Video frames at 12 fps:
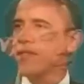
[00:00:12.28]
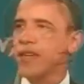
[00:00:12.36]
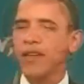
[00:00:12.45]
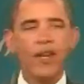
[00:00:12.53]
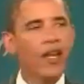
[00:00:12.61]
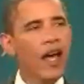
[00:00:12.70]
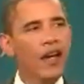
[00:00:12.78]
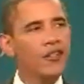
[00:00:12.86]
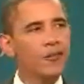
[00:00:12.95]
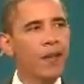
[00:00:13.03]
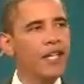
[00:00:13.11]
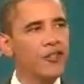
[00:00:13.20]
I've given a lot of
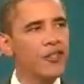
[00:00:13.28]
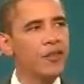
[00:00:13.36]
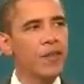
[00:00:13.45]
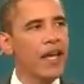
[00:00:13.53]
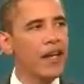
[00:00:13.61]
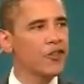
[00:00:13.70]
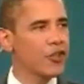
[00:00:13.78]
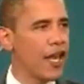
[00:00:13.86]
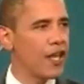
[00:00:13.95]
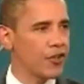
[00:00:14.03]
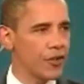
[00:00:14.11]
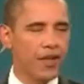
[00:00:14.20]
speeches about
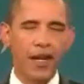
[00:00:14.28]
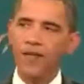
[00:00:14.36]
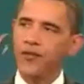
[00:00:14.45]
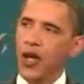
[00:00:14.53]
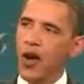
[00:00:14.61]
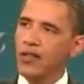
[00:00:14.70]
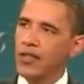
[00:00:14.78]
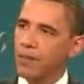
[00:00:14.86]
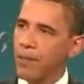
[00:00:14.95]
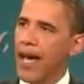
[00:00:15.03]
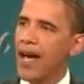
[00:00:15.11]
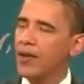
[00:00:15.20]
education, and I've talked
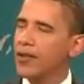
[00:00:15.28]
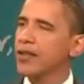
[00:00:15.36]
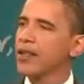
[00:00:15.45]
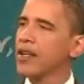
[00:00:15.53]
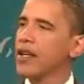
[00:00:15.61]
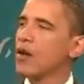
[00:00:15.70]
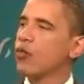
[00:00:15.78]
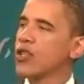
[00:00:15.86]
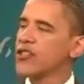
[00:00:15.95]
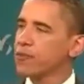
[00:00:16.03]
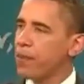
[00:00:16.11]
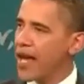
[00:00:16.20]
about
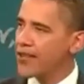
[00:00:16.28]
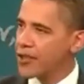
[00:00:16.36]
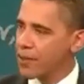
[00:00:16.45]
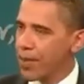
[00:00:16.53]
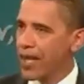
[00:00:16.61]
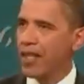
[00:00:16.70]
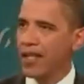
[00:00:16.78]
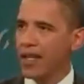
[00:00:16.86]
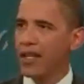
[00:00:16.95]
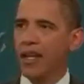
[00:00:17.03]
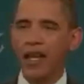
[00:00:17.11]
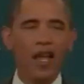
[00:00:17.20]

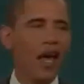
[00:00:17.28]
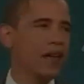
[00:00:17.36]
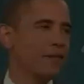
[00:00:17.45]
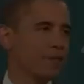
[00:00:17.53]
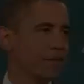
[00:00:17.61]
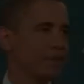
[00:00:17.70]
responsibility a lot.